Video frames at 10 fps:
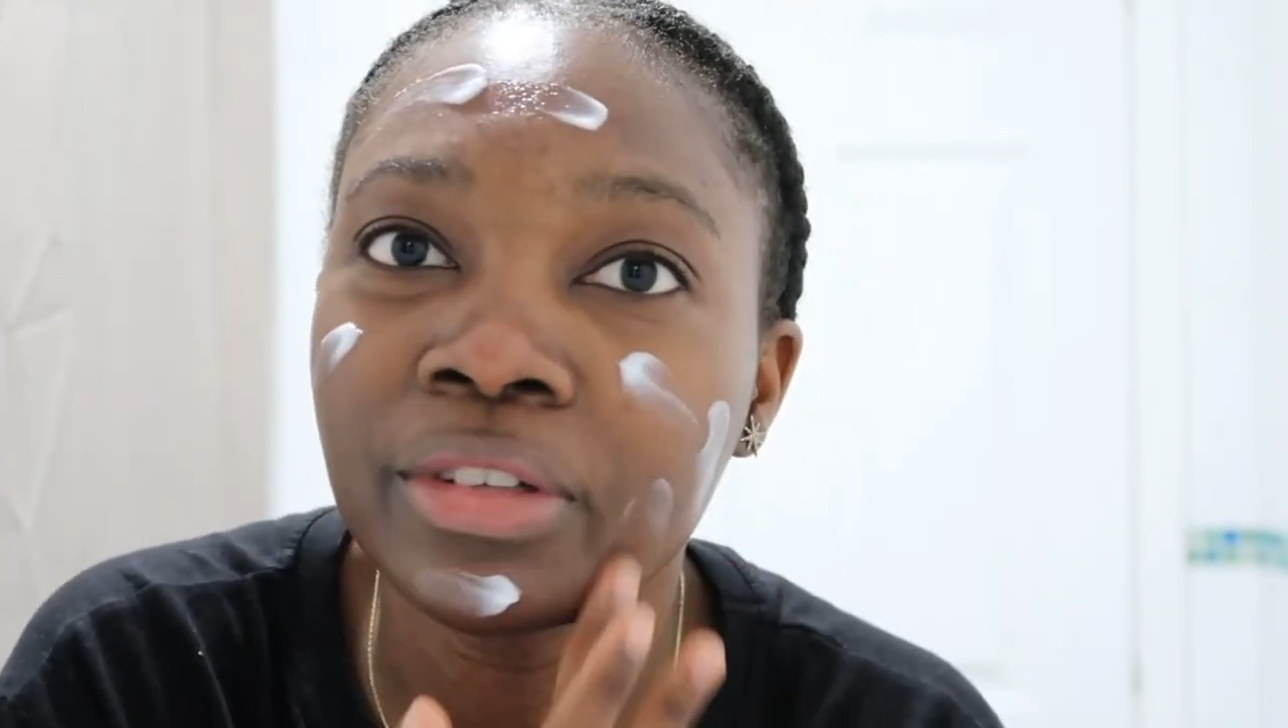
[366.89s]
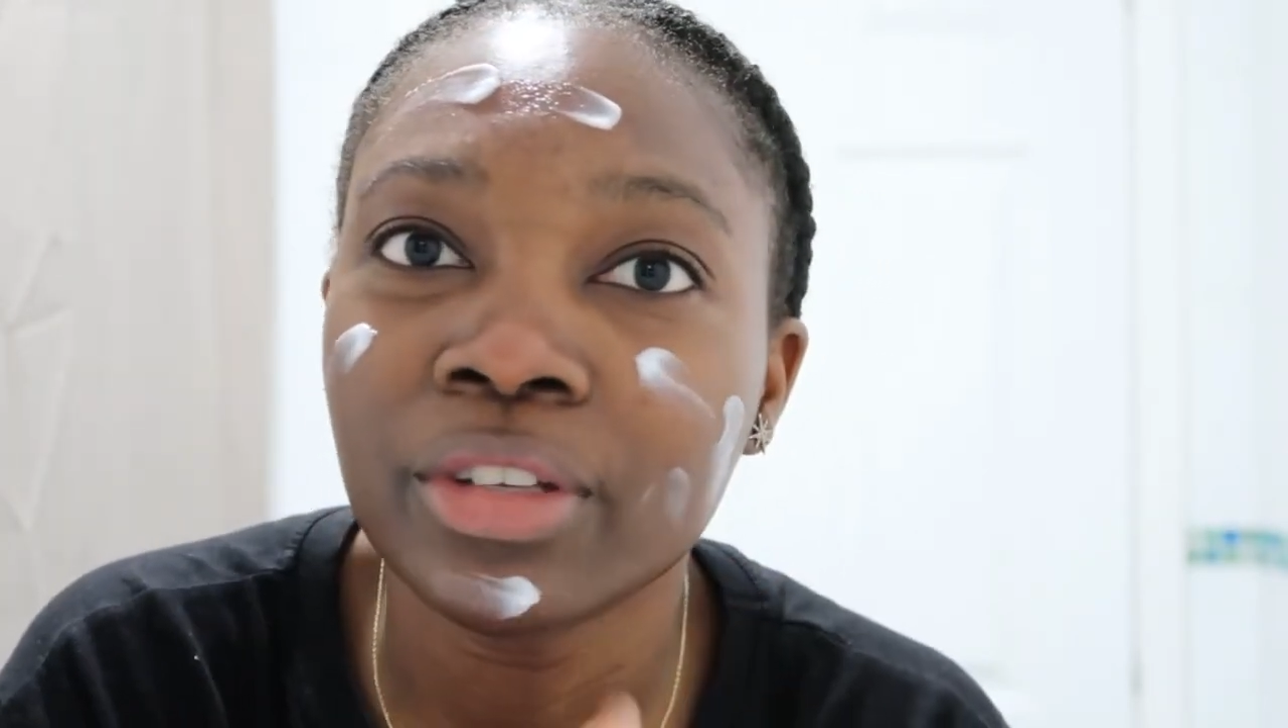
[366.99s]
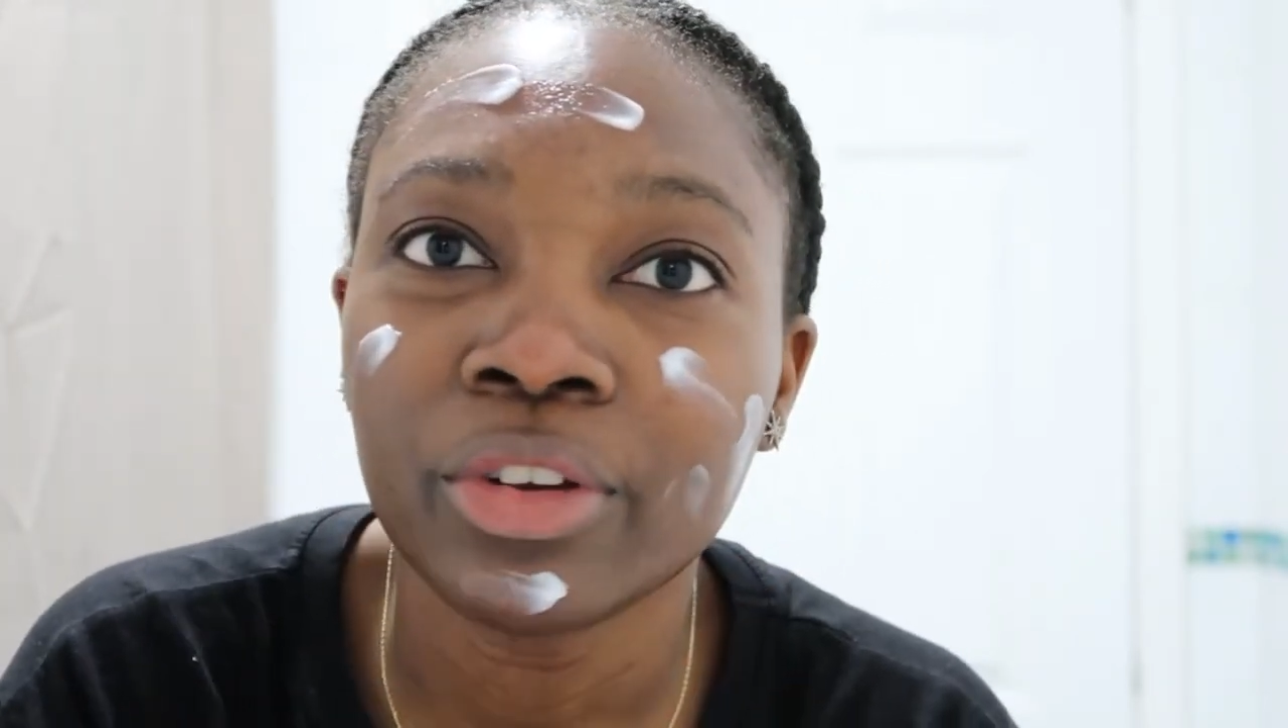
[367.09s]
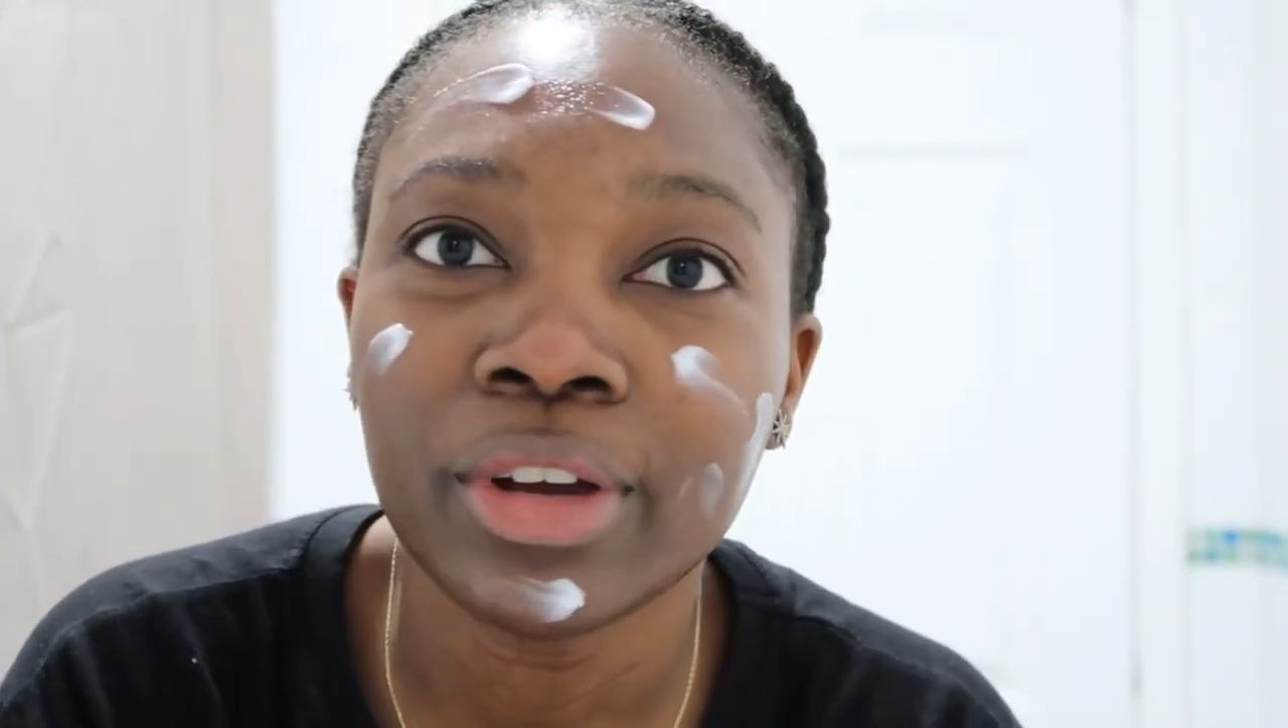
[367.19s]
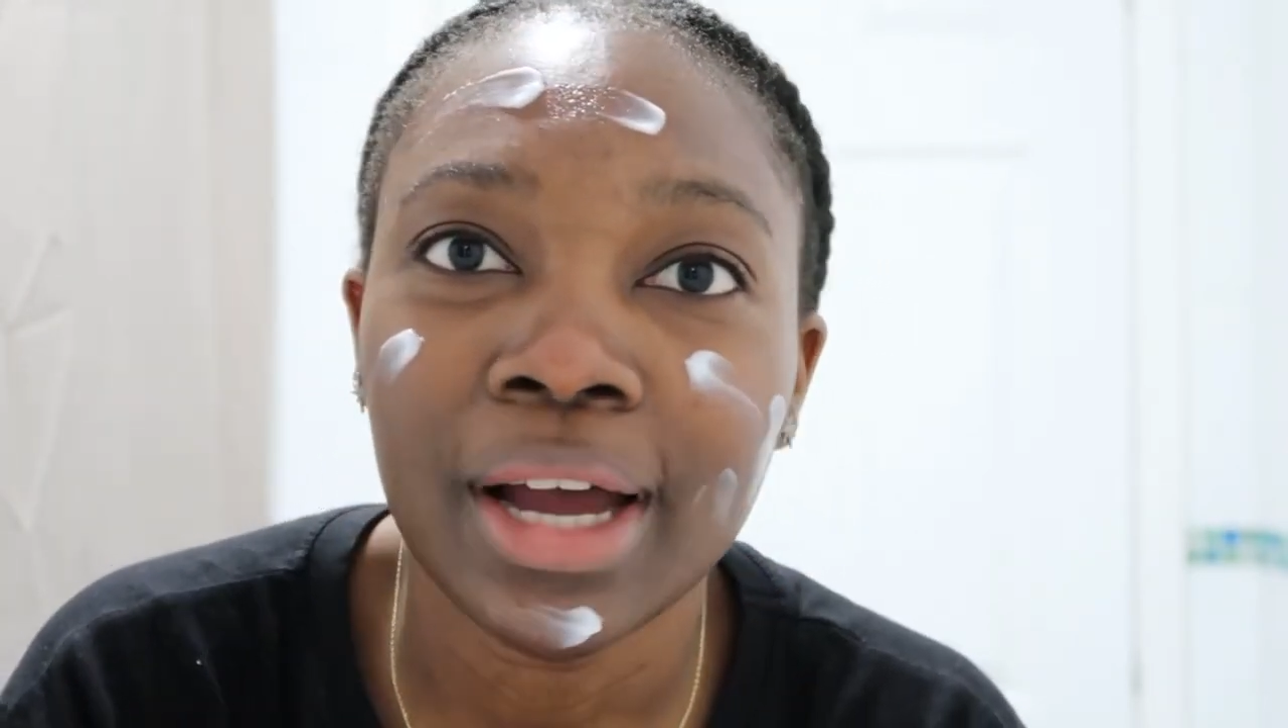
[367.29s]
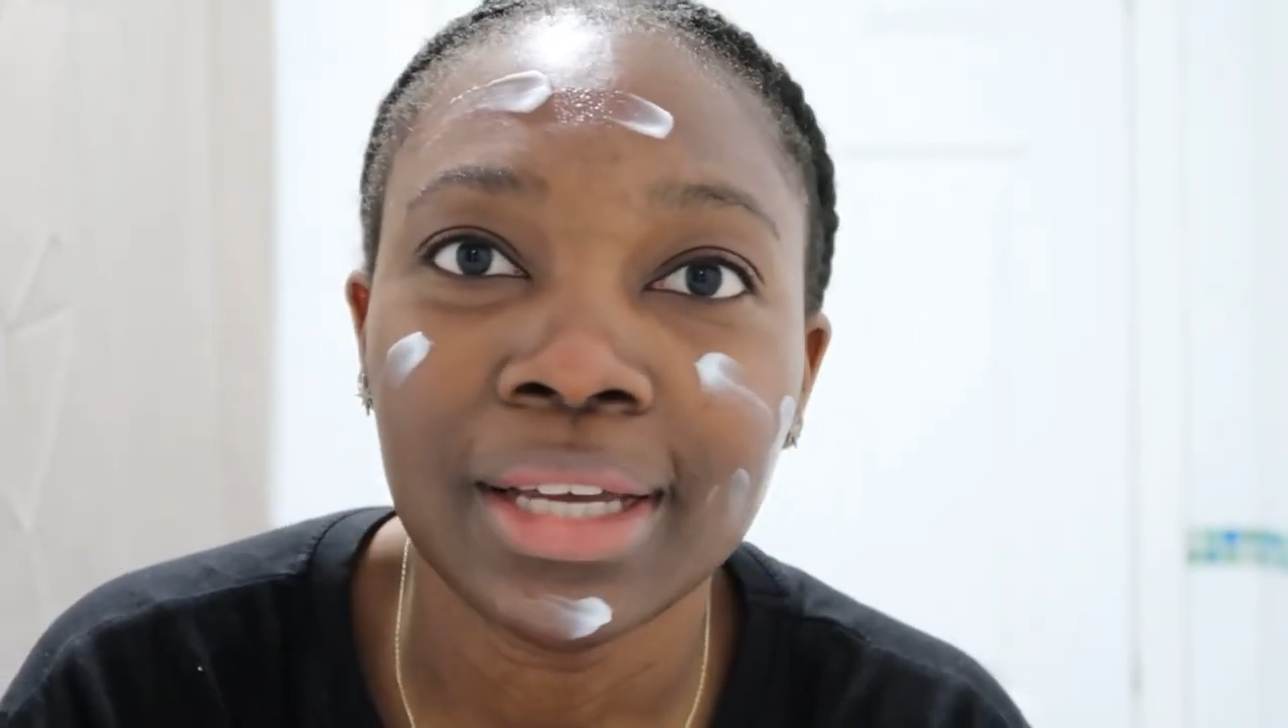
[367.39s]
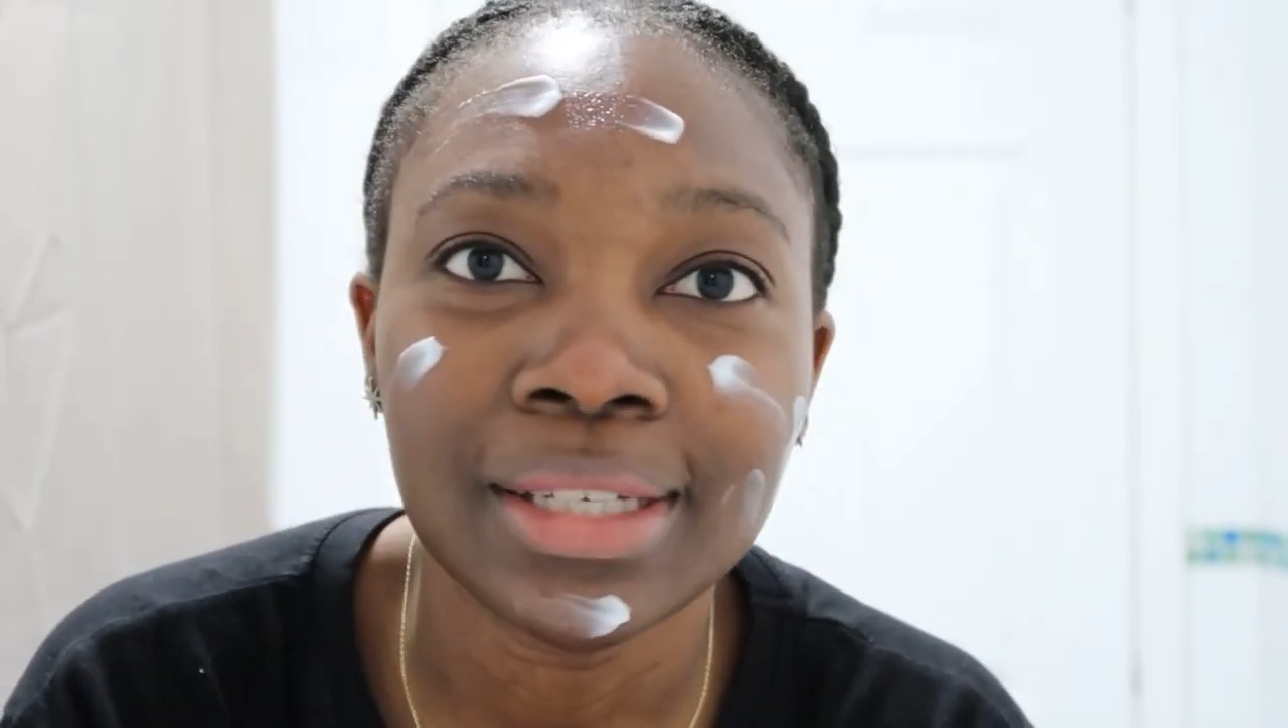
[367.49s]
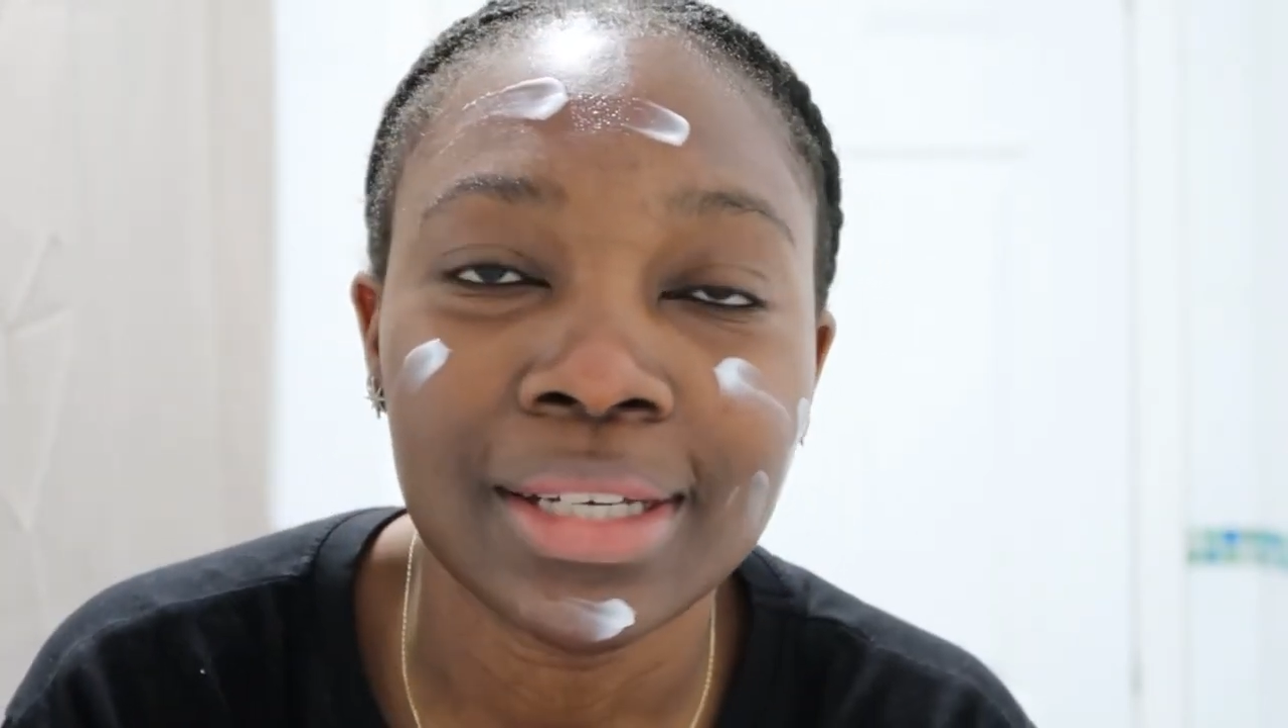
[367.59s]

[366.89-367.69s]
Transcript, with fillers: so you guys